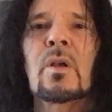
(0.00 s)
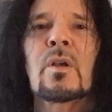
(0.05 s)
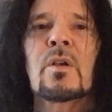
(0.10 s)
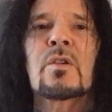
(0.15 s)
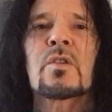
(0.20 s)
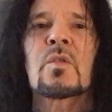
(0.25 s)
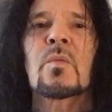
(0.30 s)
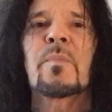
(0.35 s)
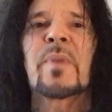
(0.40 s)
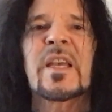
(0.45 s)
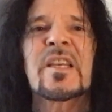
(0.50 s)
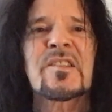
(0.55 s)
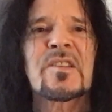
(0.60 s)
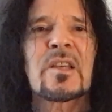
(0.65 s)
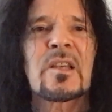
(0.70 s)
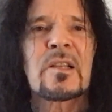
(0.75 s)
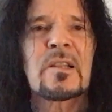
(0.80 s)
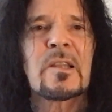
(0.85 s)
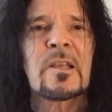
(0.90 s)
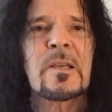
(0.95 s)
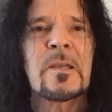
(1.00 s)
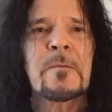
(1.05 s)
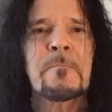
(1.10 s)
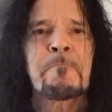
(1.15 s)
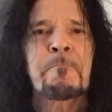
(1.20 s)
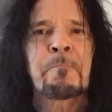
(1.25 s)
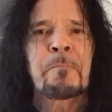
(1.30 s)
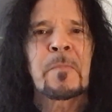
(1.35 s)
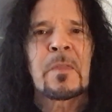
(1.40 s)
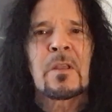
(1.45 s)
So basically,
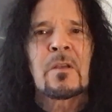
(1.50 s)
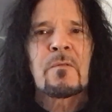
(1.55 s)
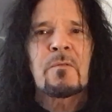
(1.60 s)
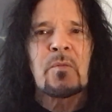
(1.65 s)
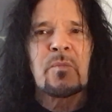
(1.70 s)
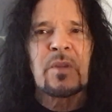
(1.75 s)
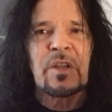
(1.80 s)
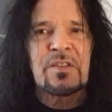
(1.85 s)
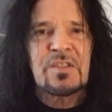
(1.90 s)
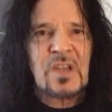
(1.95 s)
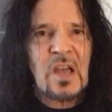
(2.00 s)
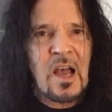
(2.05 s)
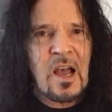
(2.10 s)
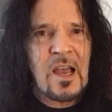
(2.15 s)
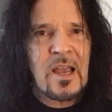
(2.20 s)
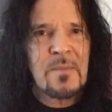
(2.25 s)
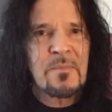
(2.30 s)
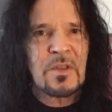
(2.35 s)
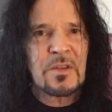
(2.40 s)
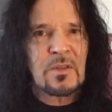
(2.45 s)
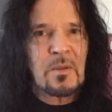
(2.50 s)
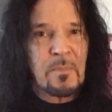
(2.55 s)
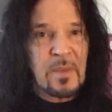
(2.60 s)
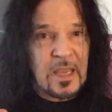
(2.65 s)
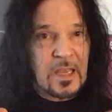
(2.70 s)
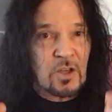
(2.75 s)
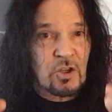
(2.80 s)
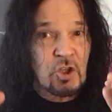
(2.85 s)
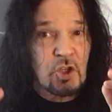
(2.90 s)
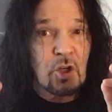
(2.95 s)
from the time that the
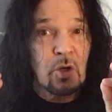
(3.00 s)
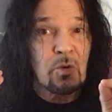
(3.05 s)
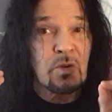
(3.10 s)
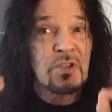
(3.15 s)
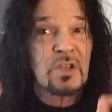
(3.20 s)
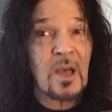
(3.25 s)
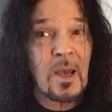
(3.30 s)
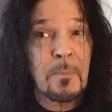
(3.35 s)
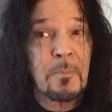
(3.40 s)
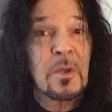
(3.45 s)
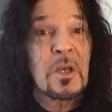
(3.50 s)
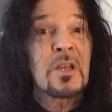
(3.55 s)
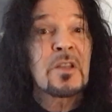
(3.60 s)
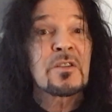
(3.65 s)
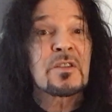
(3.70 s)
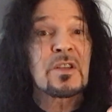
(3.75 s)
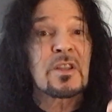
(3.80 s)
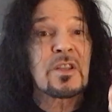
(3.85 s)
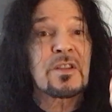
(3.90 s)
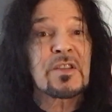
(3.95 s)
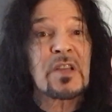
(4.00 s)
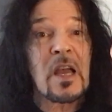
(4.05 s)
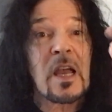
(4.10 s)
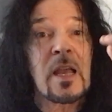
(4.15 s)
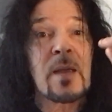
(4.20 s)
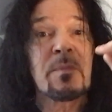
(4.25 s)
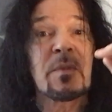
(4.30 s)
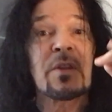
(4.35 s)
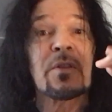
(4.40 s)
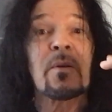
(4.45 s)
band shows up to the
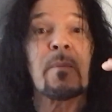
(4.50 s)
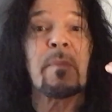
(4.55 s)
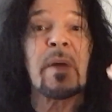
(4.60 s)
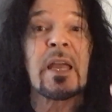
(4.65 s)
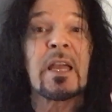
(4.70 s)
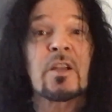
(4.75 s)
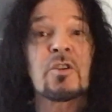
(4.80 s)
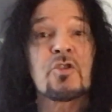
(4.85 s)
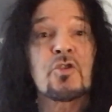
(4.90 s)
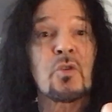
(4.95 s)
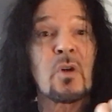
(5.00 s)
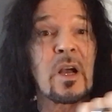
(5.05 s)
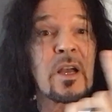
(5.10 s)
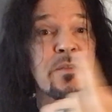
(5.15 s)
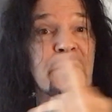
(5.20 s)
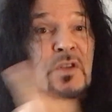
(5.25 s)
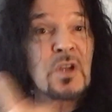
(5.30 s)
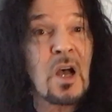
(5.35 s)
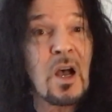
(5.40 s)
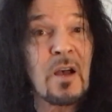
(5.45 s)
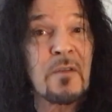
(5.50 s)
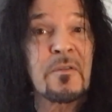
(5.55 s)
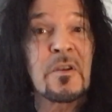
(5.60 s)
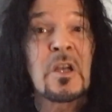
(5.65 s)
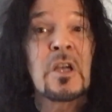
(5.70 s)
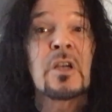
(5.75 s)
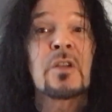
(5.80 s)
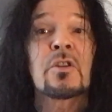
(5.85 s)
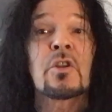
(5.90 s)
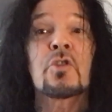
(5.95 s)
time that the band drives off,
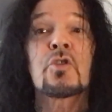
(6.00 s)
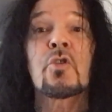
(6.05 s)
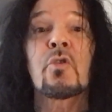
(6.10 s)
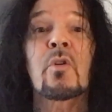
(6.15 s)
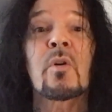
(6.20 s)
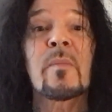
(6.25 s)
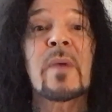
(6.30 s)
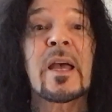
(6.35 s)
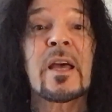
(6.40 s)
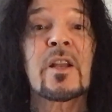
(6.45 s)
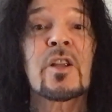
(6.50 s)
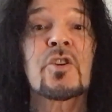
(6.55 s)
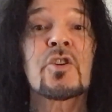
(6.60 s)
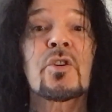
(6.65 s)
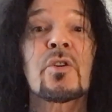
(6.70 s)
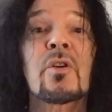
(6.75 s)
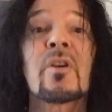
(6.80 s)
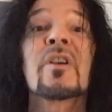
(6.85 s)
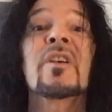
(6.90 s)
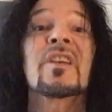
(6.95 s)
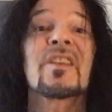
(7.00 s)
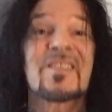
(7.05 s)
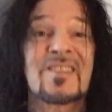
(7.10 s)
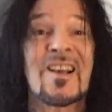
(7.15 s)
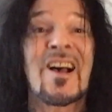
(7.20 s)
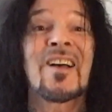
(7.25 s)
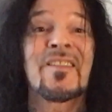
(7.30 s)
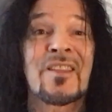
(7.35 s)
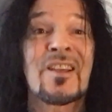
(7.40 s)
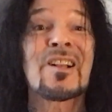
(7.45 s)
the tour manager is
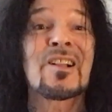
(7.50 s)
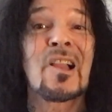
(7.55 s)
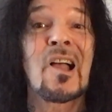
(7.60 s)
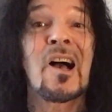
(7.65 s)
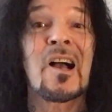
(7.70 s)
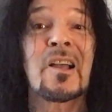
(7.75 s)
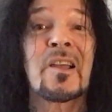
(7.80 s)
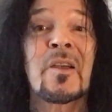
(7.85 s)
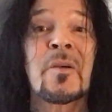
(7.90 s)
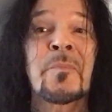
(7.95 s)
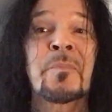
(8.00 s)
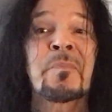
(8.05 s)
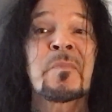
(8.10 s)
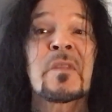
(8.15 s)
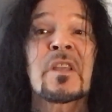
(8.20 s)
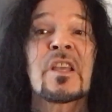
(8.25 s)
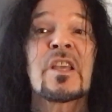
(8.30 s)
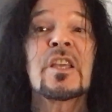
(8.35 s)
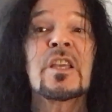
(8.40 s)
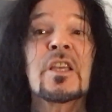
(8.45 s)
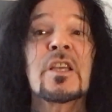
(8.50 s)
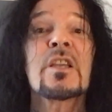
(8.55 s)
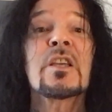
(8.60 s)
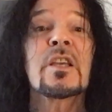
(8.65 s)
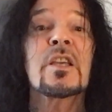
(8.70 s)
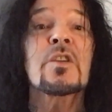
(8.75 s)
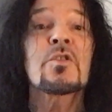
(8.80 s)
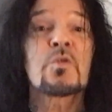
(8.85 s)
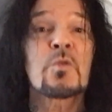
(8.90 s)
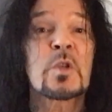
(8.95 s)
on the clock. He
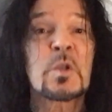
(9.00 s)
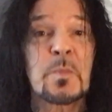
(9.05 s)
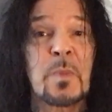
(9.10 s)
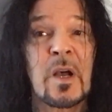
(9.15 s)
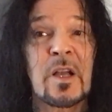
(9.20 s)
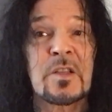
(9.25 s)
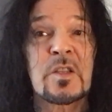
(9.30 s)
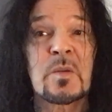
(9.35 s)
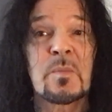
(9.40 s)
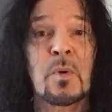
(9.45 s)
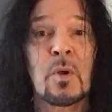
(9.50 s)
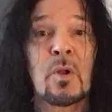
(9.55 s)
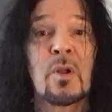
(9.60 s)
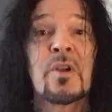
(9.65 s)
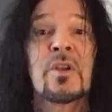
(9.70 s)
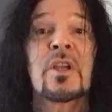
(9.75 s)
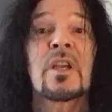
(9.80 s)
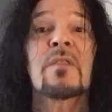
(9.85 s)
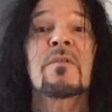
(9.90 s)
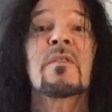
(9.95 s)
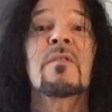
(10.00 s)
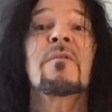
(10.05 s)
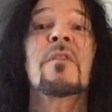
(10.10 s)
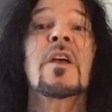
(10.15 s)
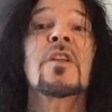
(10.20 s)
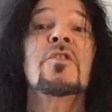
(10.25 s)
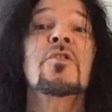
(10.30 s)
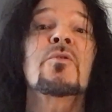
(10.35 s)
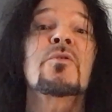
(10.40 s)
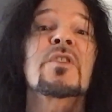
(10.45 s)
is responsible if the
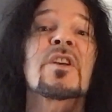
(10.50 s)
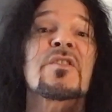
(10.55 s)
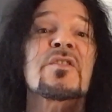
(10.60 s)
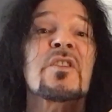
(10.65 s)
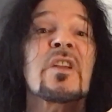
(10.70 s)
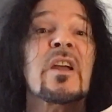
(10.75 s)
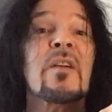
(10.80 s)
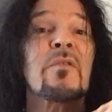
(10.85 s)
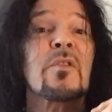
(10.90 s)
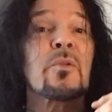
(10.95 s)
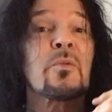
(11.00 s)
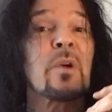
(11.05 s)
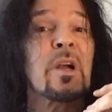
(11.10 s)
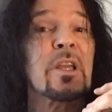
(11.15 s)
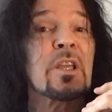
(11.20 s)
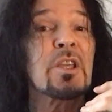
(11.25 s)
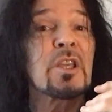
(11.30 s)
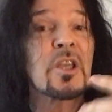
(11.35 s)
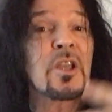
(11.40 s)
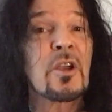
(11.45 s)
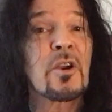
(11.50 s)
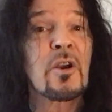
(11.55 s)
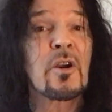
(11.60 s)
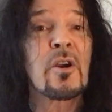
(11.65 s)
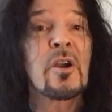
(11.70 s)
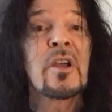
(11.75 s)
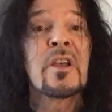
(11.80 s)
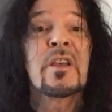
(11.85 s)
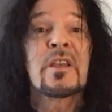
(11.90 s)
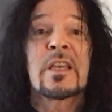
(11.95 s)
venue doesn't have the right
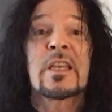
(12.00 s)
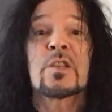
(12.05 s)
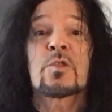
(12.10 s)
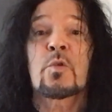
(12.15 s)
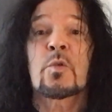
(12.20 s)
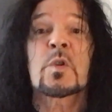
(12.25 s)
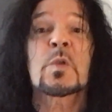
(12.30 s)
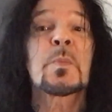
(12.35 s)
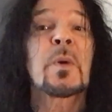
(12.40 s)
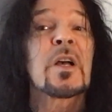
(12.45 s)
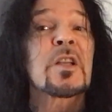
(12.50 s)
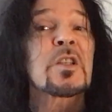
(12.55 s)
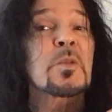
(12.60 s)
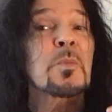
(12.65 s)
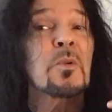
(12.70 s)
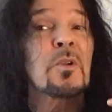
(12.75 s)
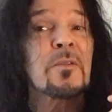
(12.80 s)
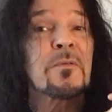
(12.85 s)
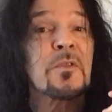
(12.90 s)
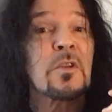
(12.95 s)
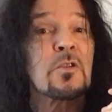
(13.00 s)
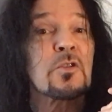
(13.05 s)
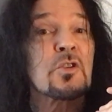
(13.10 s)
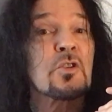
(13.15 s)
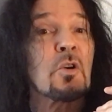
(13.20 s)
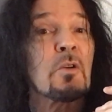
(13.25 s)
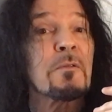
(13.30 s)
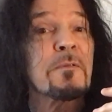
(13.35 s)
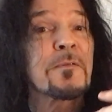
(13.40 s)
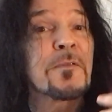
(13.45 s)
gear. He's responsible if there's
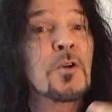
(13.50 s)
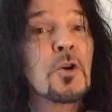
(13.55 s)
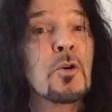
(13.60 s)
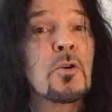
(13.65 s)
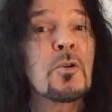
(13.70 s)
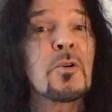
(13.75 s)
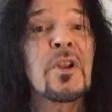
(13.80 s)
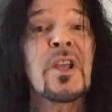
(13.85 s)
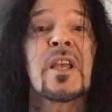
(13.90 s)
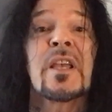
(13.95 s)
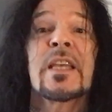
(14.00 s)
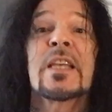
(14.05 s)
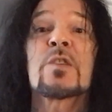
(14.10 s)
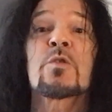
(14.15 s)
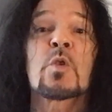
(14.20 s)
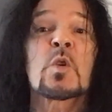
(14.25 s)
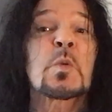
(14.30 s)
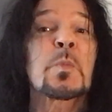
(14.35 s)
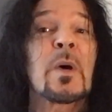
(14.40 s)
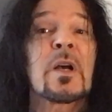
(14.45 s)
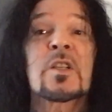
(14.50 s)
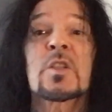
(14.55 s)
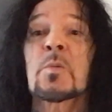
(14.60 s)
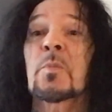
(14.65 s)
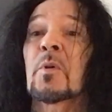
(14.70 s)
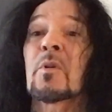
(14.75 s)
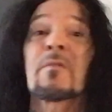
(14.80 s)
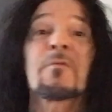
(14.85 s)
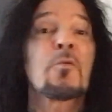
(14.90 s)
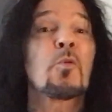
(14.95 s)
no food. He's
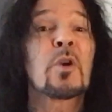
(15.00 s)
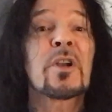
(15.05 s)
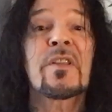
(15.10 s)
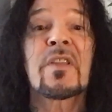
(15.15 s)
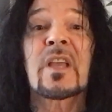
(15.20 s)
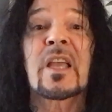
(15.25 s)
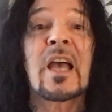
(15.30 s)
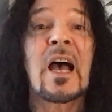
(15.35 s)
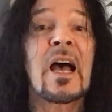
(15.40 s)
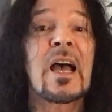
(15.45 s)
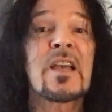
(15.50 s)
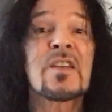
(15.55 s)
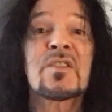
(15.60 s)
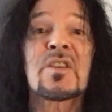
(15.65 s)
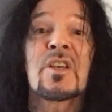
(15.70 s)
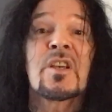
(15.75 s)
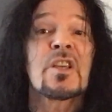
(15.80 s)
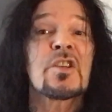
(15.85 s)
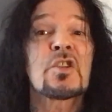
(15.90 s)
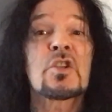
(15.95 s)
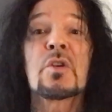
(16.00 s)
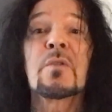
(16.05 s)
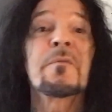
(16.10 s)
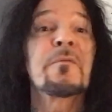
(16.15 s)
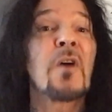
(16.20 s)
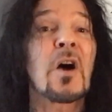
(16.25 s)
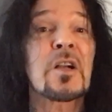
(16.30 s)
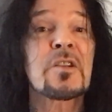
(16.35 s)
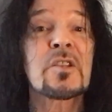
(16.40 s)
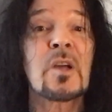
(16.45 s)
responsible if one of the guys is too
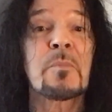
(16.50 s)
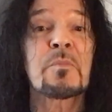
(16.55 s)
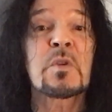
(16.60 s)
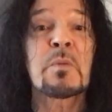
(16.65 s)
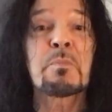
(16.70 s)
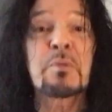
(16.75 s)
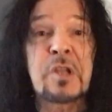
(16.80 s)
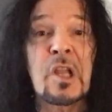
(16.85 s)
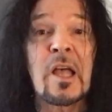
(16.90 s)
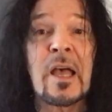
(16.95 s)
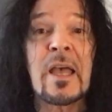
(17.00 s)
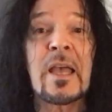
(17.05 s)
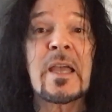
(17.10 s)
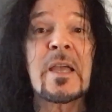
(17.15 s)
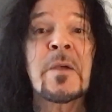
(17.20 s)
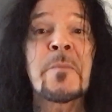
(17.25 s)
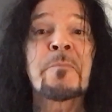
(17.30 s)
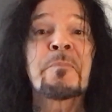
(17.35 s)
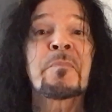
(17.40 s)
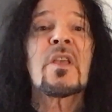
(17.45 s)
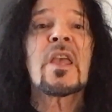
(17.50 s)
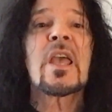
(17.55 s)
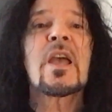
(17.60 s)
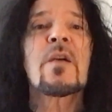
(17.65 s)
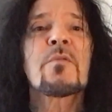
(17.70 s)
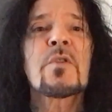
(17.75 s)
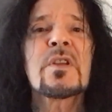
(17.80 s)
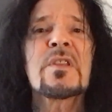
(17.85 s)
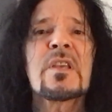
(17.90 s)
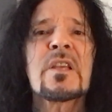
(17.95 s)
f***ed up to play.
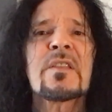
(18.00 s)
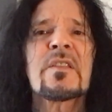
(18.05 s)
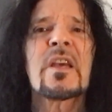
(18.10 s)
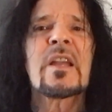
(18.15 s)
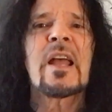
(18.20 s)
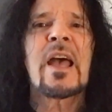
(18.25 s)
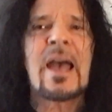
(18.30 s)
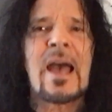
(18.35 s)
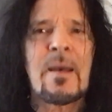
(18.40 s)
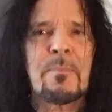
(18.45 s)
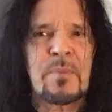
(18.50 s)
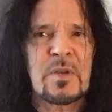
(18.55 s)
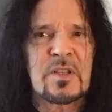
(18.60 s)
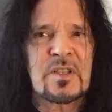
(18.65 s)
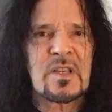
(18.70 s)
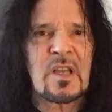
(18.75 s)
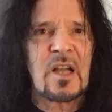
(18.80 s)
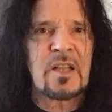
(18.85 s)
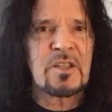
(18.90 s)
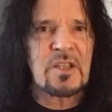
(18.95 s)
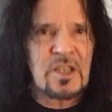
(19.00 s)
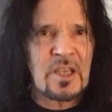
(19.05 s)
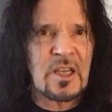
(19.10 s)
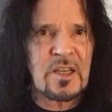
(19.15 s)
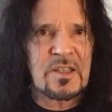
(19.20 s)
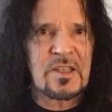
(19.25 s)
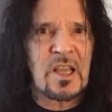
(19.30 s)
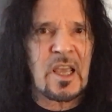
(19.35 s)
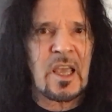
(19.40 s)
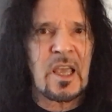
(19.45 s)
Everything that happens on
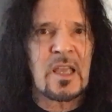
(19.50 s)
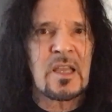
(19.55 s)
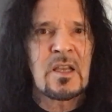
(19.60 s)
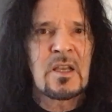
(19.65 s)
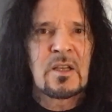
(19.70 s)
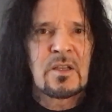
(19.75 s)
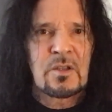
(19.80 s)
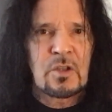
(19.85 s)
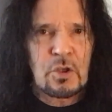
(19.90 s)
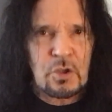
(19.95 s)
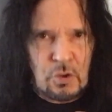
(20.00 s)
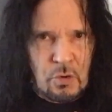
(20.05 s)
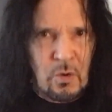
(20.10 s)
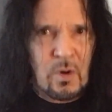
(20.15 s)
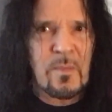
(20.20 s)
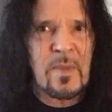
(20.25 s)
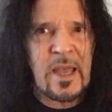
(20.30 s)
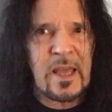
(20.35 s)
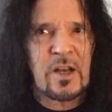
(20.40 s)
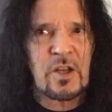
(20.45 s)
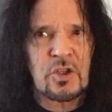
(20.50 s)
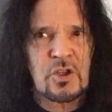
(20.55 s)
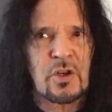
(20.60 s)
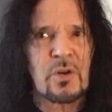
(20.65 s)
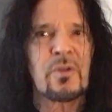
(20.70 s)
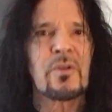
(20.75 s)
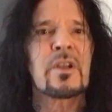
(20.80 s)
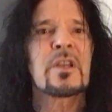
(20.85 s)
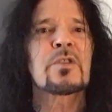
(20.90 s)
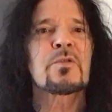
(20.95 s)
gig day, the tour
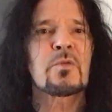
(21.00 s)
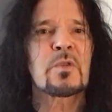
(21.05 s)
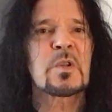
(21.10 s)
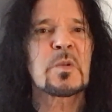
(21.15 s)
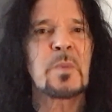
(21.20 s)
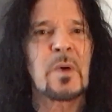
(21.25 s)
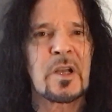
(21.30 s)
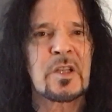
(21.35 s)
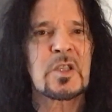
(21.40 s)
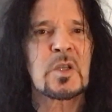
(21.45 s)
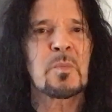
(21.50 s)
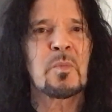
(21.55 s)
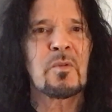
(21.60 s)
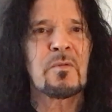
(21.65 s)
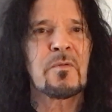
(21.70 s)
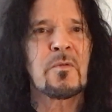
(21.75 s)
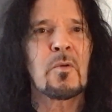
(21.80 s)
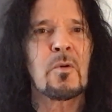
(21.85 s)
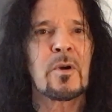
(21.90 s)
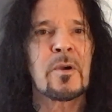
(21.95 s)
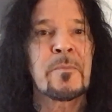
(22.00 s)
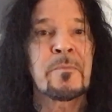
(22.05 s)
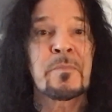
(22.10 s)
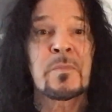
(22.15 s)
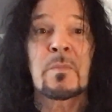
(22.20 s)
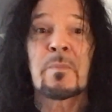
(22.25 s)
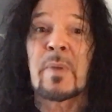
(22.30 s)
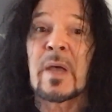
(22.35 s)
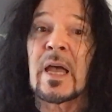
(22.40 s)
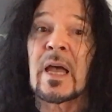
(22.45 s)
manager is responsible for,
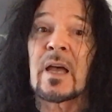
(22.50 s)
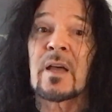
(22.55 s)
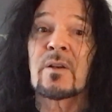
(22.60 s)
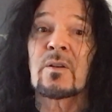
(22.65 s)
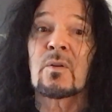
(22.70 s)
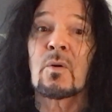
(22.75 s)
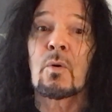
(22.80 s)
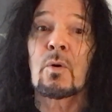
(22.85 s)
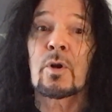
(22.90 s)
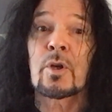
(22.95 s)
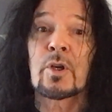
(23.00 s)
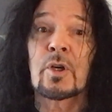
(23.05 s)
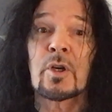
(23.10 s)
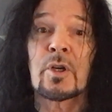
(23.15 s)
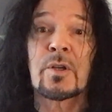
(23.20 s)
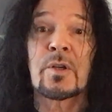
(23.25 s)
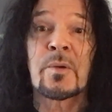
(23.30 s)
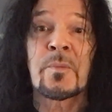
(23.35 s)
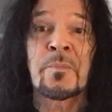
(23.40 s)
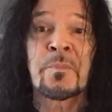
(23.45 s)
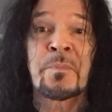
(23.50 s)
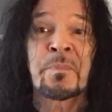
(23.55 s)
bad or good.